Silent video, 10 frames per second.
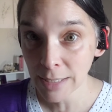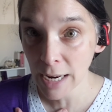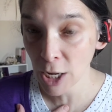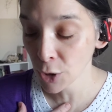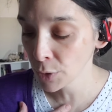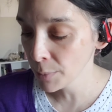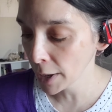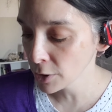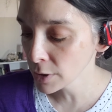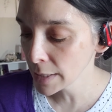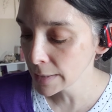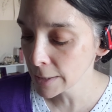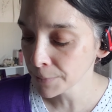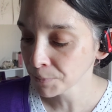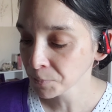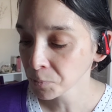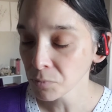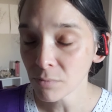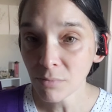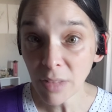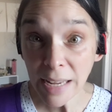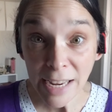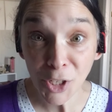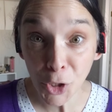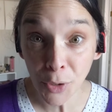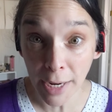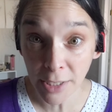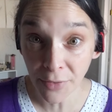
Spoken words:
take 3 BioCleanse and 2 X